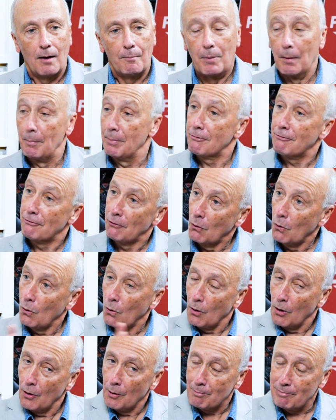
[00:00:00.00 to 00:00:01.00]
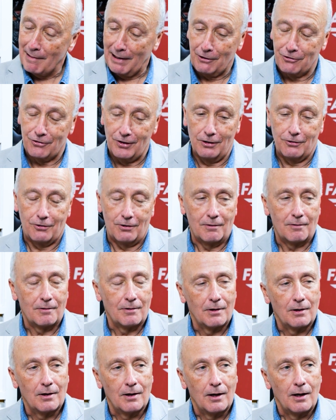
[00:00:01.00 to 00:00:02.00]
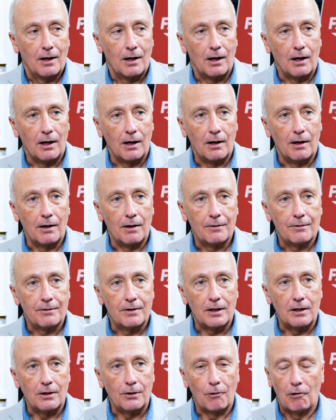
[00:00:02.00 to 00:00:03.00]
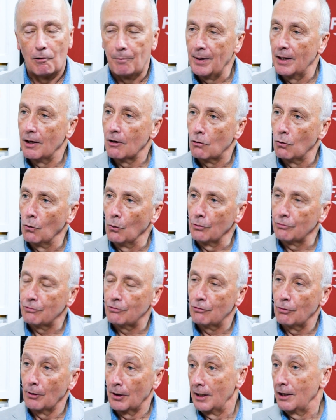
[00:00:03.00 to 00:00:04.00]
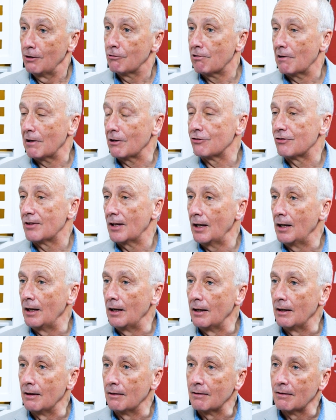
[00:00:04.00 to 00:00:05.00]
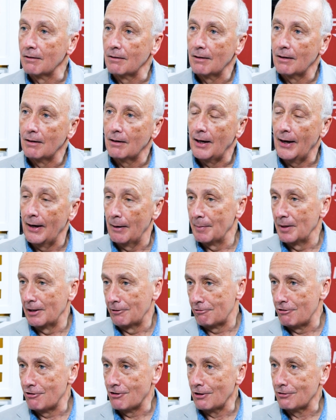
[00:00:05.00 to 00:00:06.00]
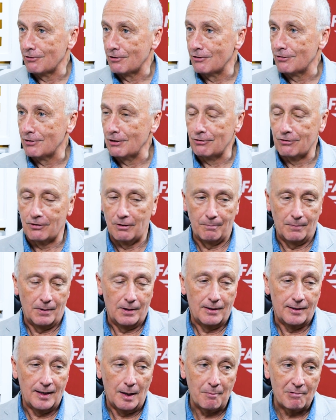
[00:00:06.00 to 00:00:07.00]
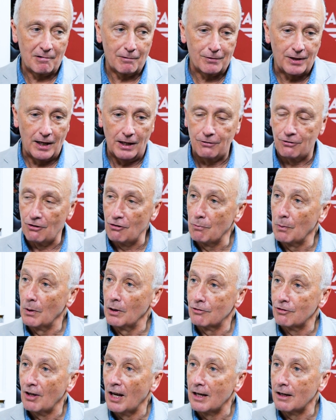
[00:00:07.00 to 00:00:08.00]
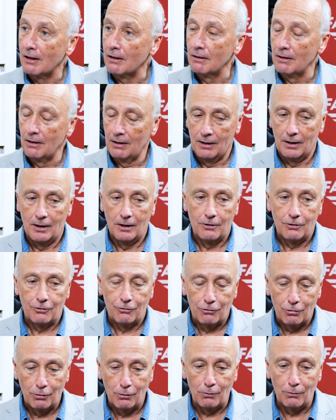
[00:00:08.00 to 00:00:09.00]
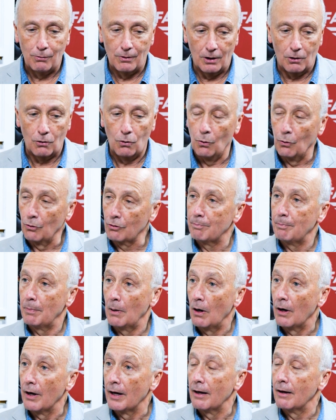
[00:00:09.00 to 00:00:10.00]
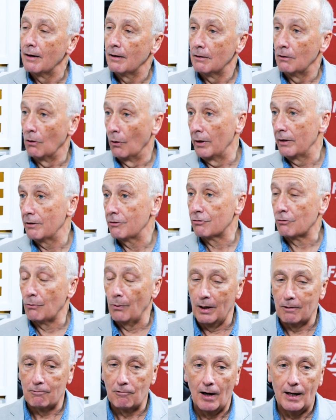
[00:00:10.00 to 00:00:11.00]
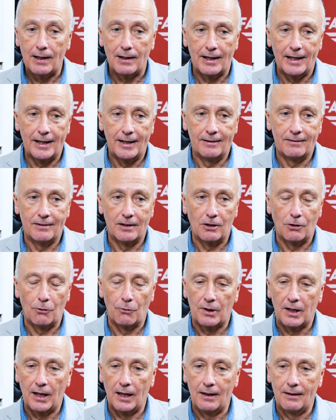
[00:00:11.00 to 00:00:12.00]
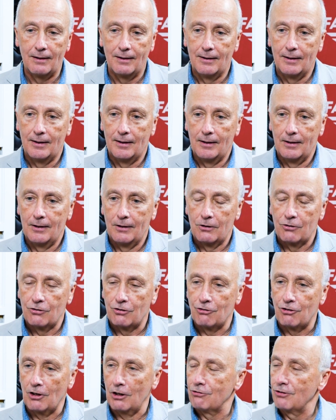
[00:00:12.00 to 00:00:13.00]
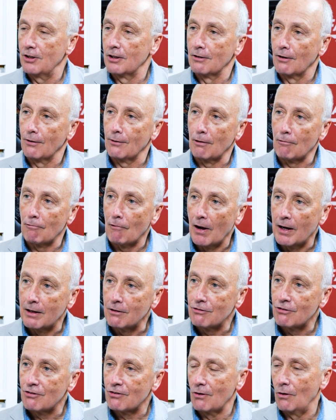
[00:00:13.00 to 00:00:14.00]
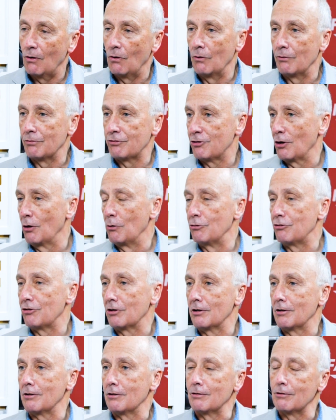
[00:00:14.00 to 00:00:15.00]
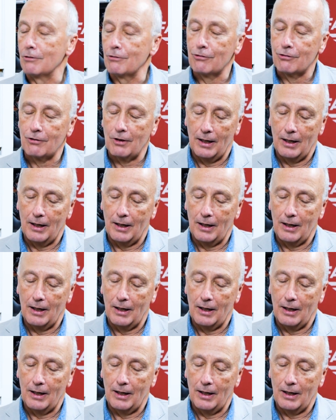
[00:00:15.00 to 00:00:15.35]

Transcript: But before Brexit, the European Court took an interest in our military justice system. A number of cases were taken to the court by lawyers, quite rightly, in the UK, suggesting that the rights of soldiers